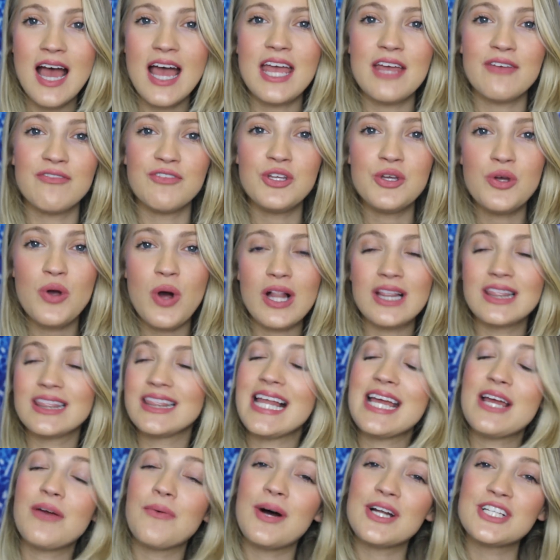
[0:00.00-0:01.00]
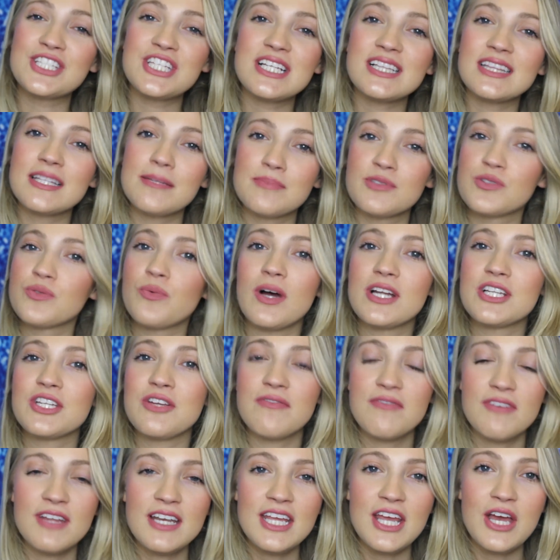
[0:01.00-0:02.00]
If you like watching lip swatch
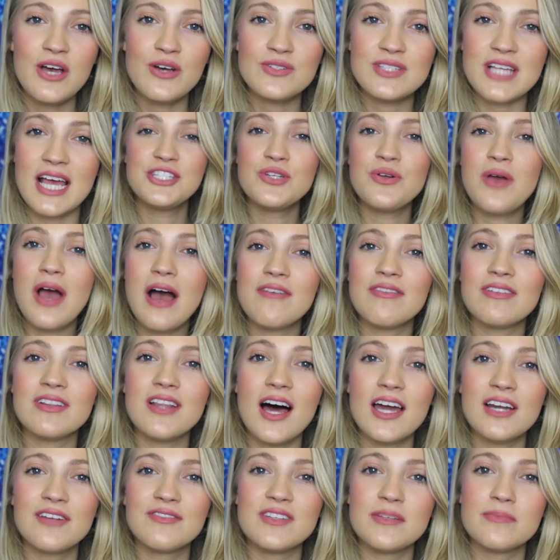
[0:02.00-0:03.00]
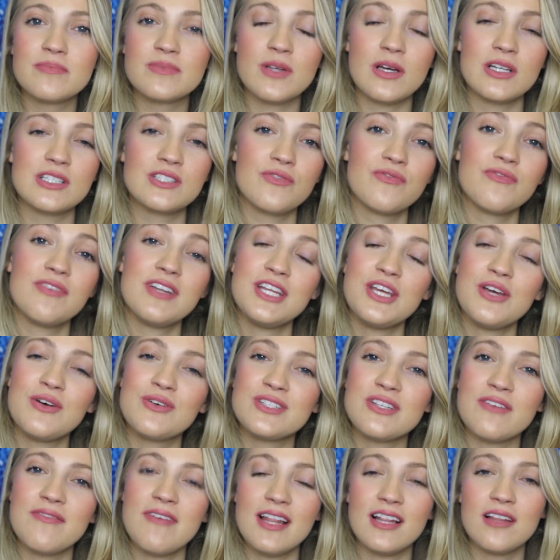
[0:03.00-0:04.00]
videos, I do have a lot of lip swatch
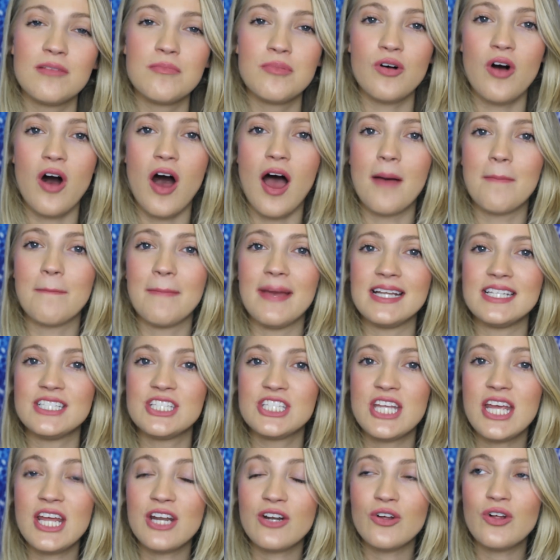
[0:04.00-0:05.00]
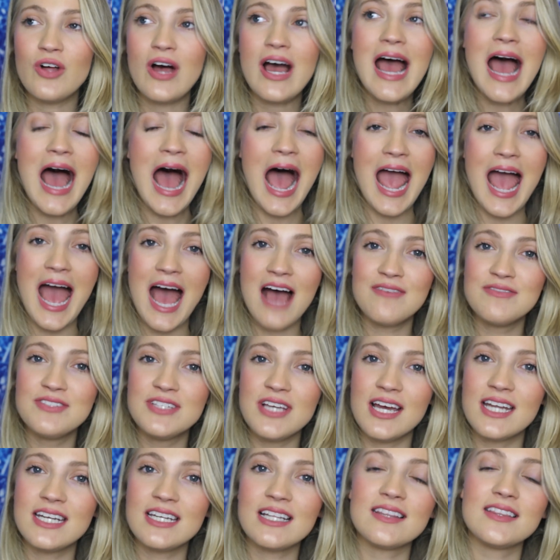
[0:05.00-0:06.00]
videos available on my channel. I have
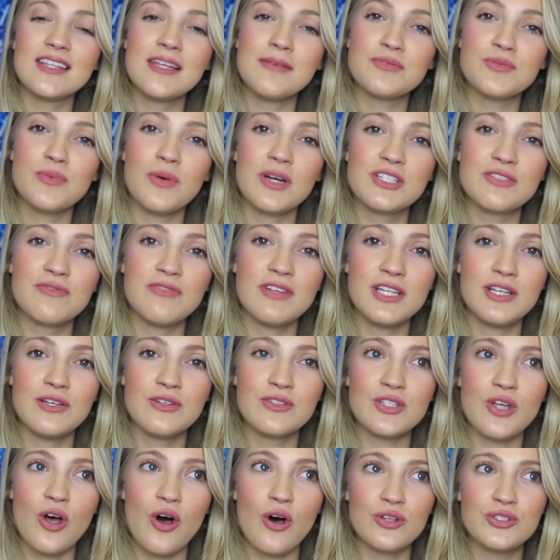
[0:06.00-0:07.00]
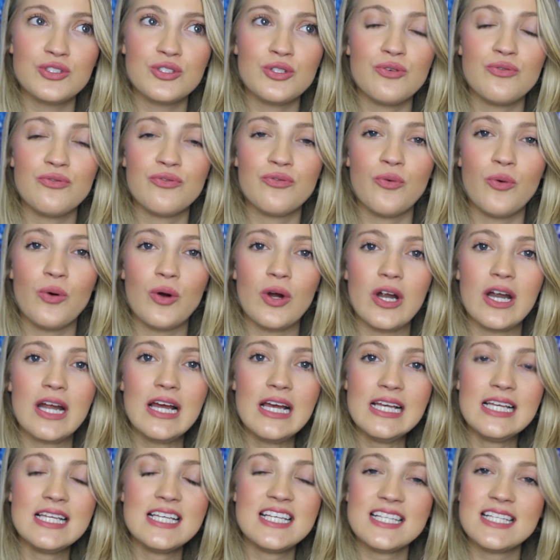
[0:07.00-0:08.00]
done lip swatch videos also for
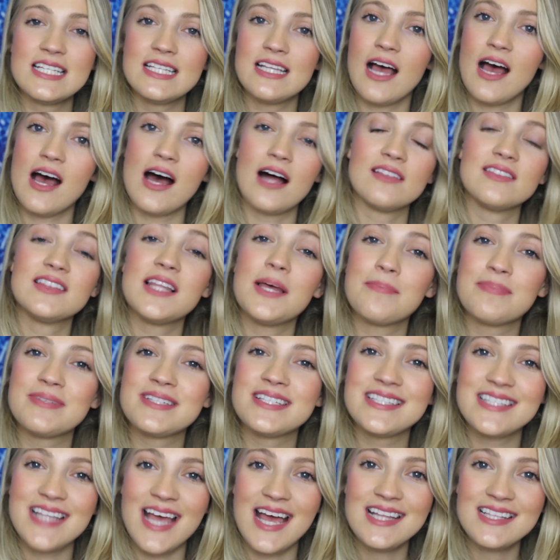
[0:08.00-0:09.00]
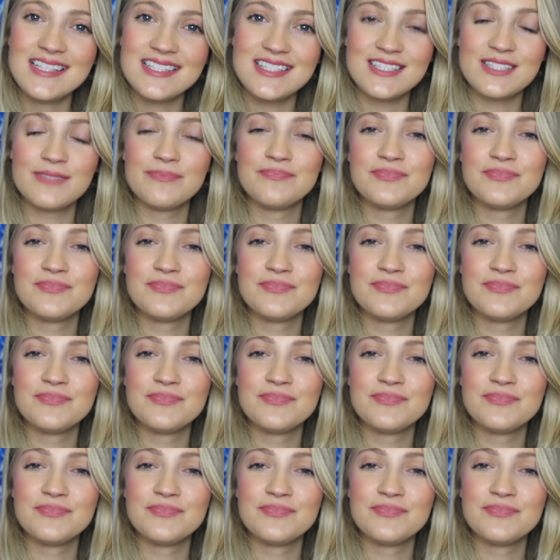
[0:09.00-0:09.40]
uh, lip sets.